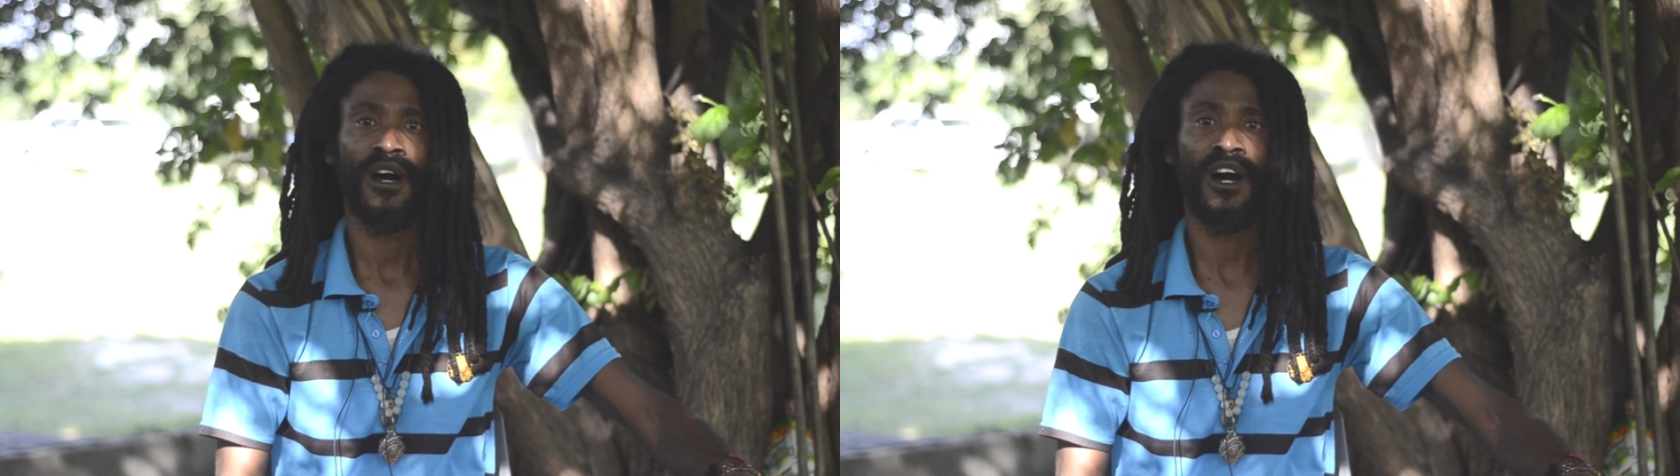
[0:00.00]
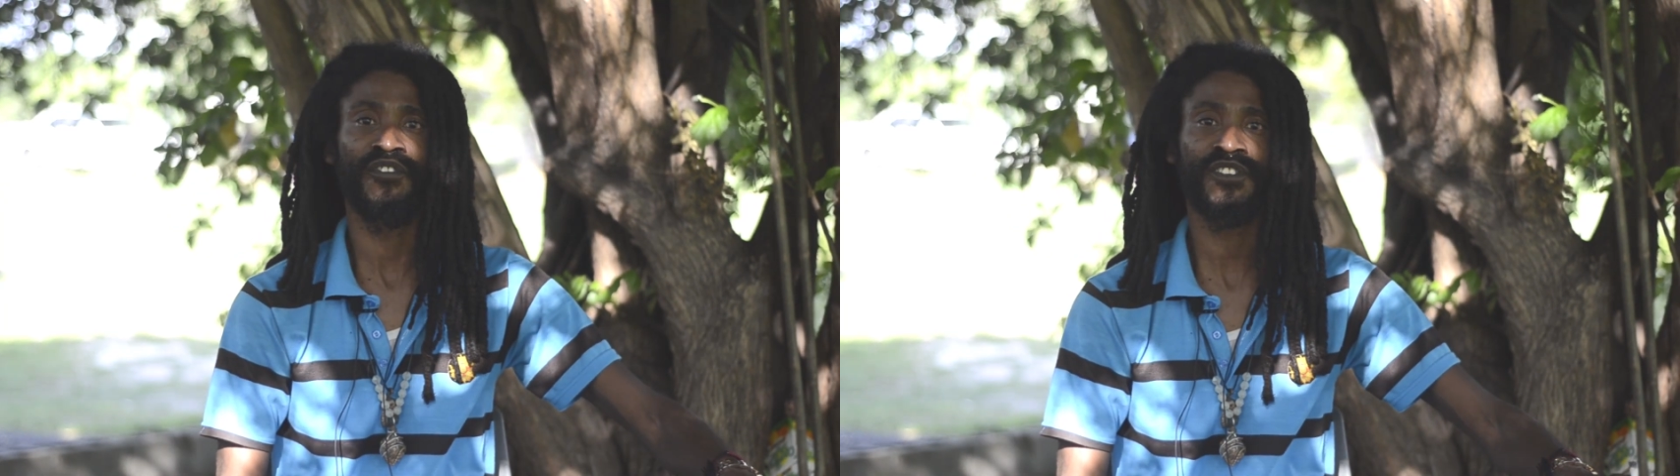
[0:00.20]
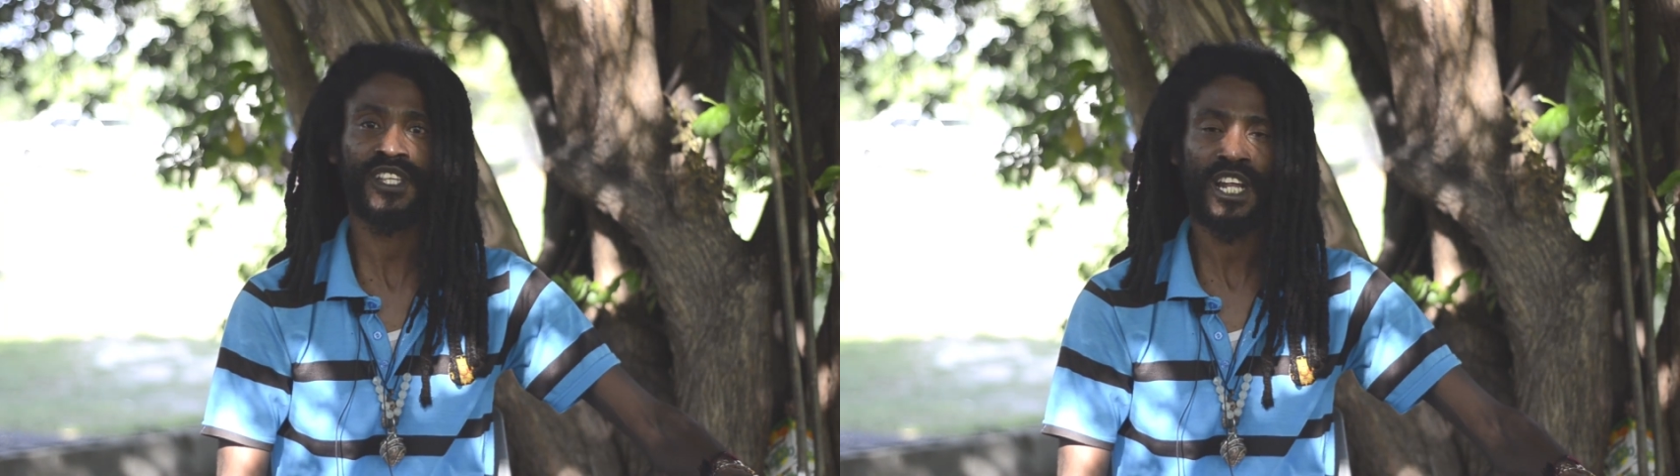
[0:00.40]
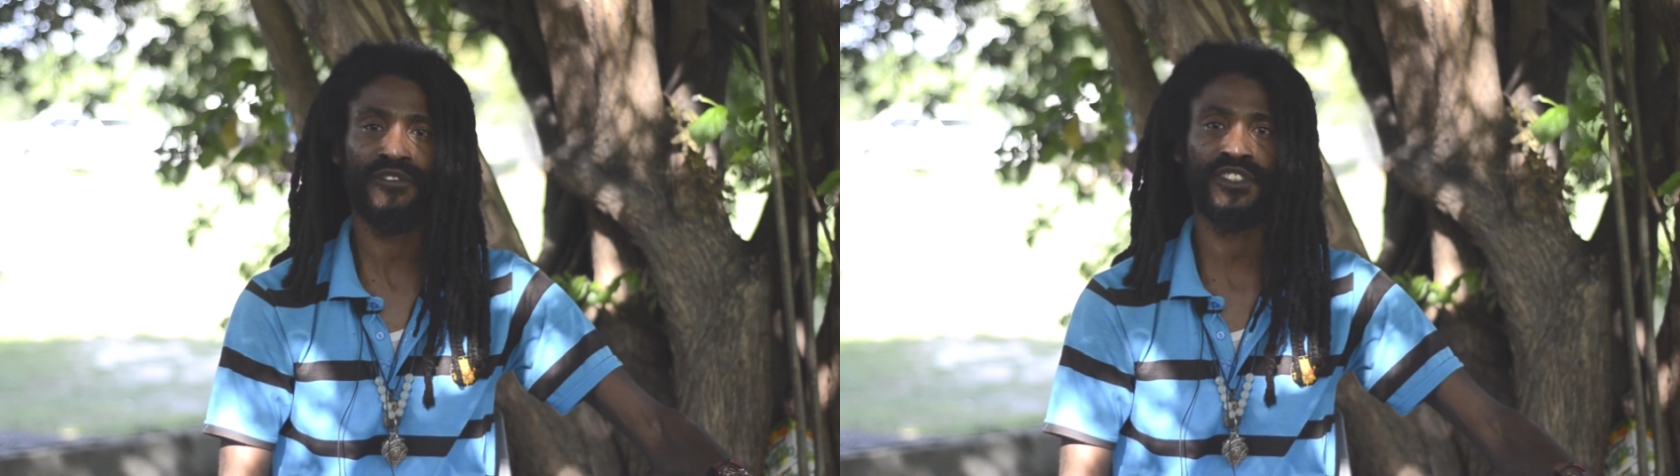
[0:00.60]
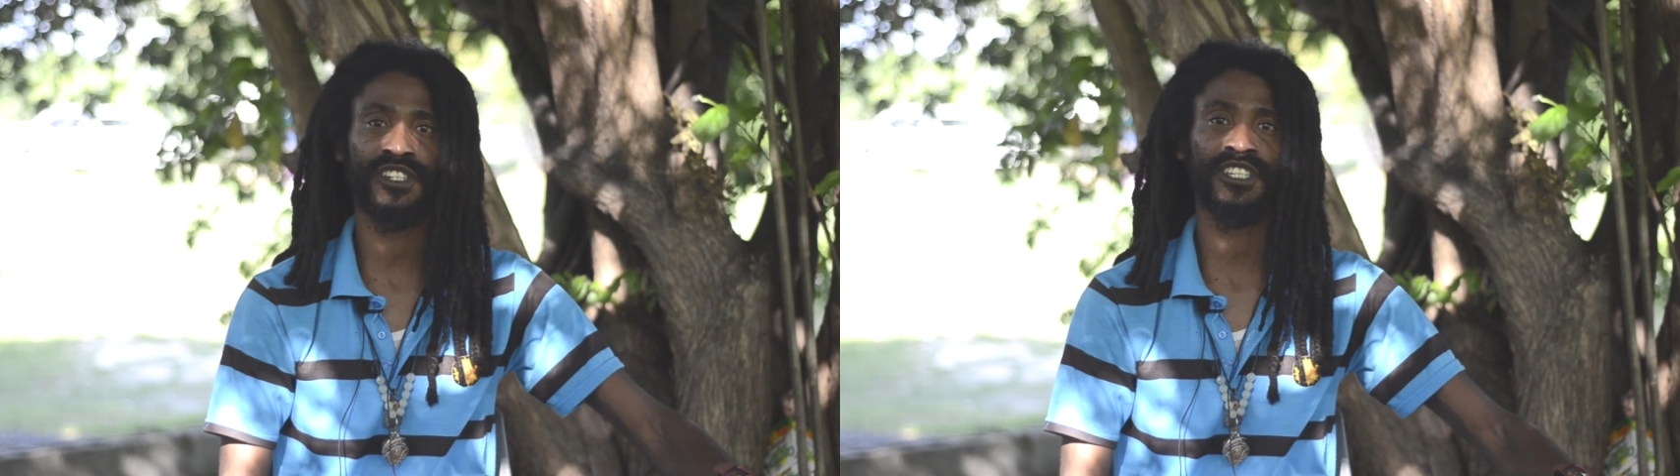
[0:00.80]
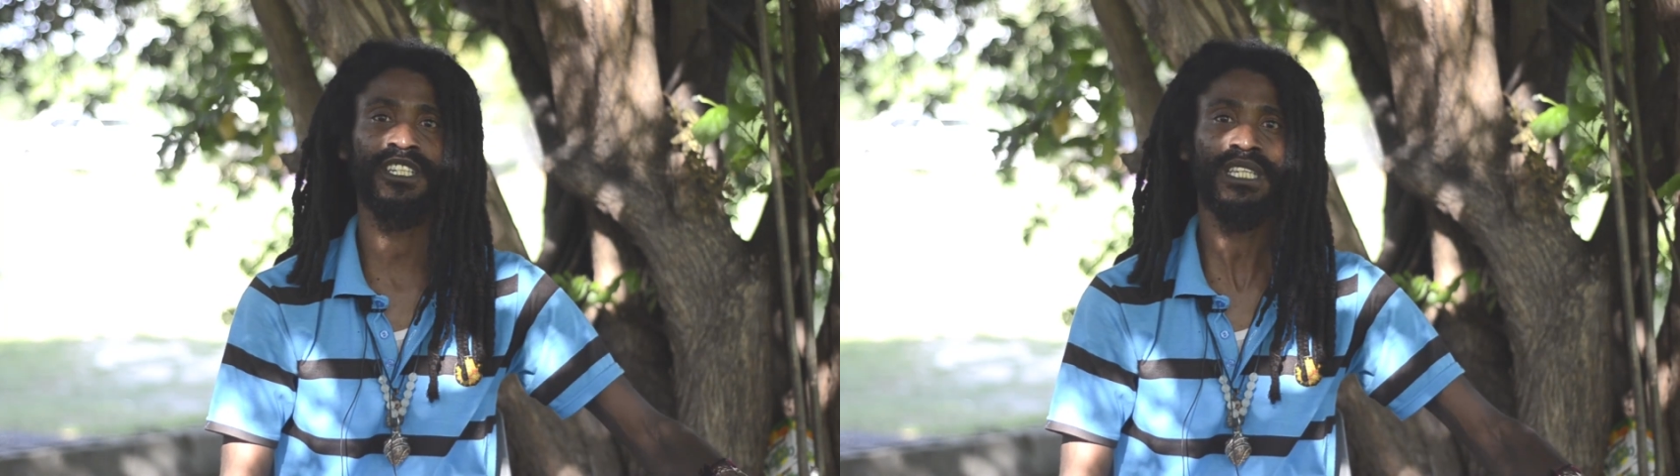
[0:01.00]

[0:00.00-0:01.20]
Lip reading: of selfishness and